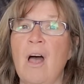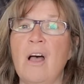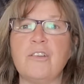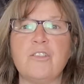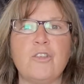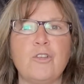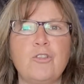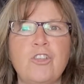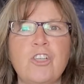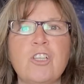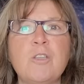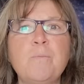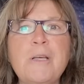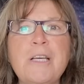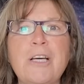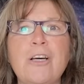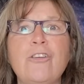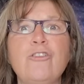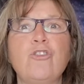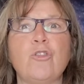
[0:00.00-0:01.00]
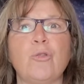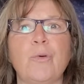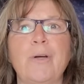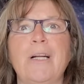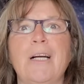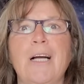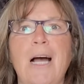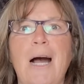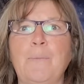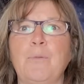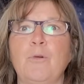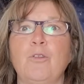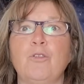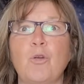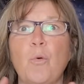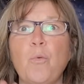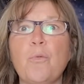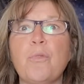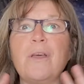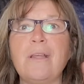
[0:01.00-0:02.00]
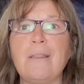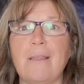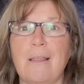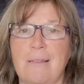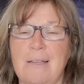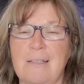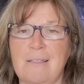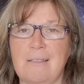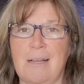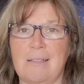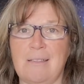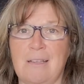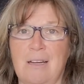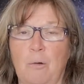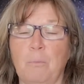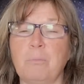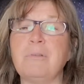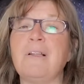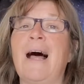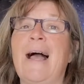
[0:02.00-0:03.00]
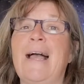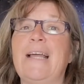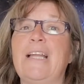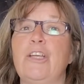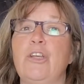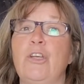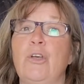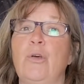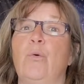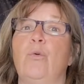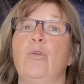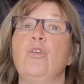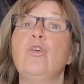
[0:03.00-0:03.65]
So just because you're in a couple, don't think that this doesn't apply to you.